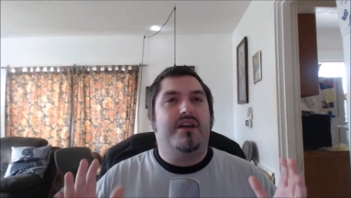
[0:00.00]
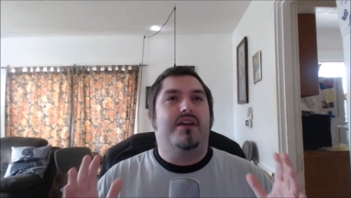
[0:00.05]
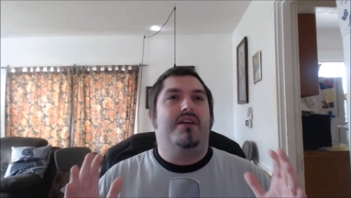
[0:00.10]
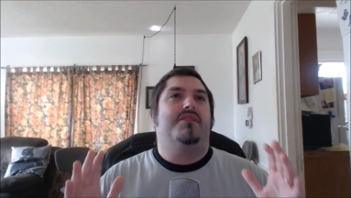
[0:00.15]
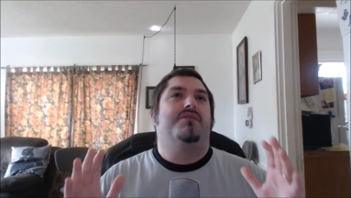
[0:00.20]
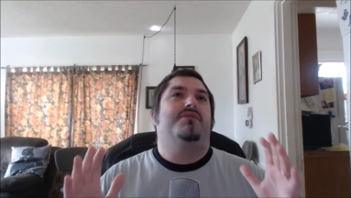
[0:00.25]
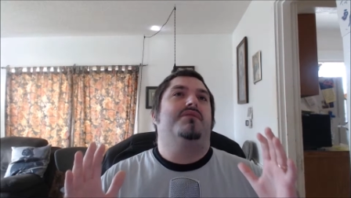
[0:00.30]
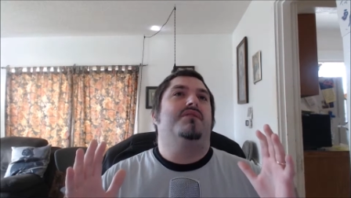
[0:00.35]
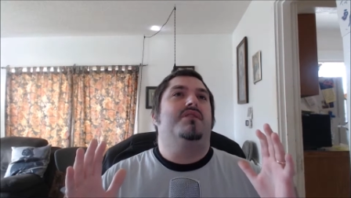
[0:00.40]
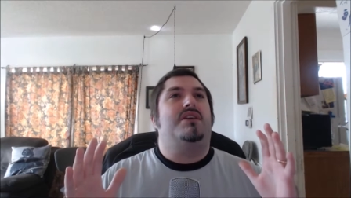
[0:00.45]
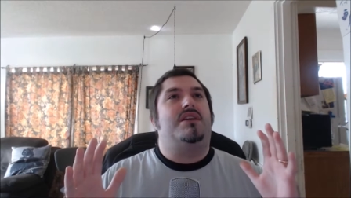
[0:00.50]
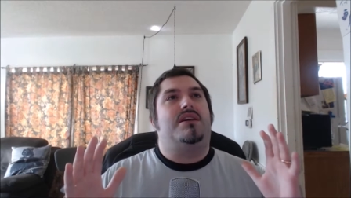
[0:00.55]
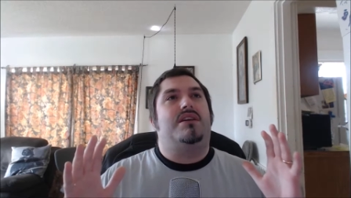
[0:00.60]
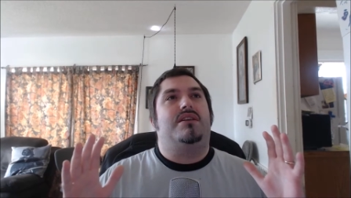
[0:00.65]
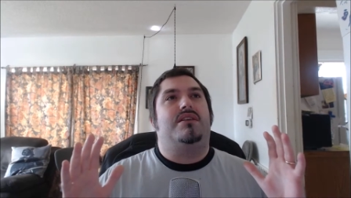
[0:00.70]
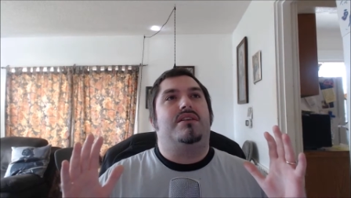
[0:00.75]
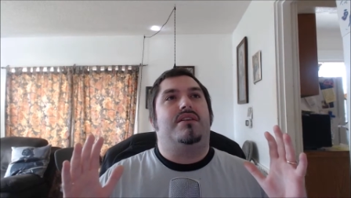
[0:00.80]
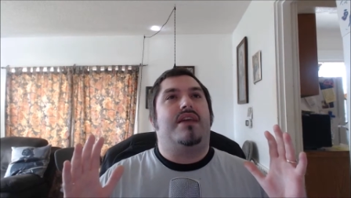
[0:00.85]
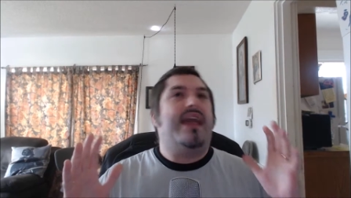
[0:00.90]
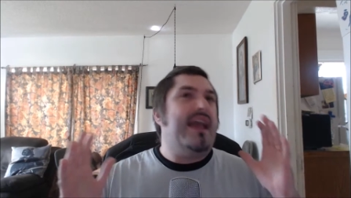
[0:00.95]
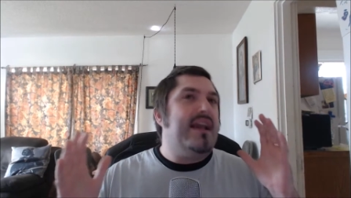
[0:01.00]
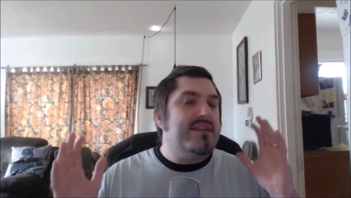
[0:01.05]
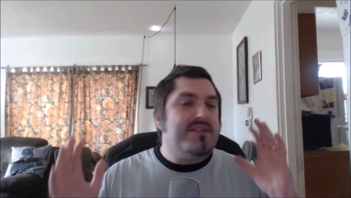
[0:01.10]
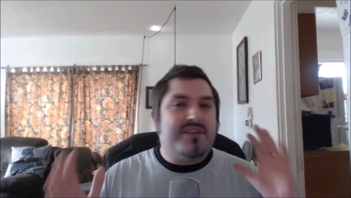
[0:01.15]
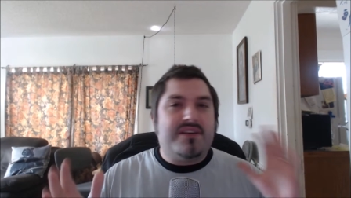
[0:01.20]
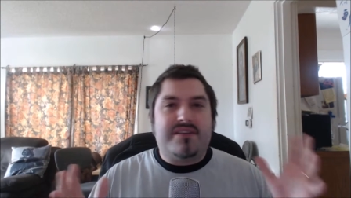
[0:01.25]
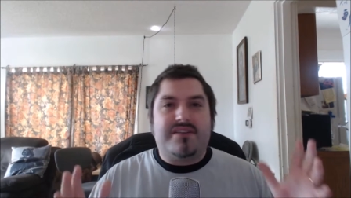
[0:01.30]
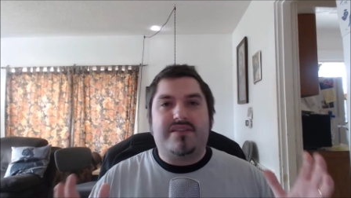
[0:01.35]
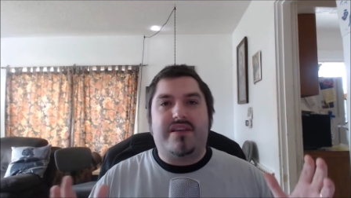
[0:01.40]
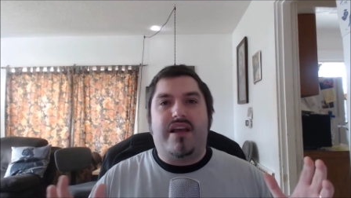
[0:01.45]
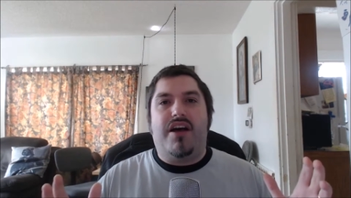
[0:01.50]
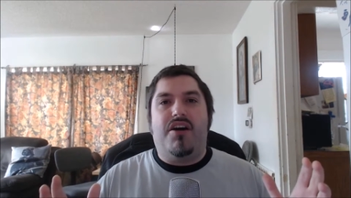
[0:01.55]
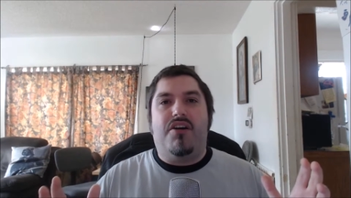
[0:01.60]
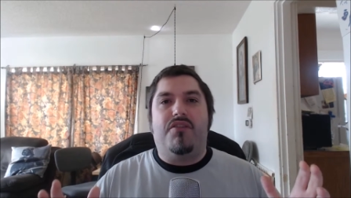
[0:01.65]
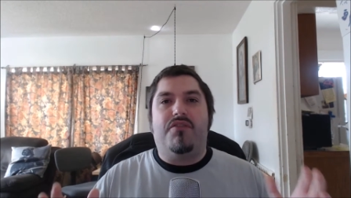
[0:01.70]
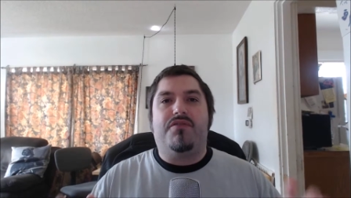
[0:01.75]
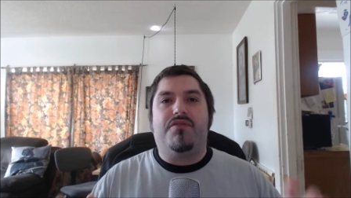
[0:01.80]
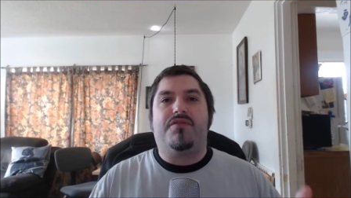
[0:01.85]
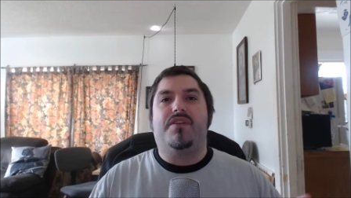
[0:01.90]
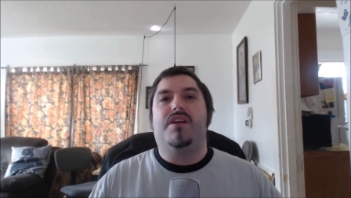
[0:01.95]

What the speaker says: the case itself,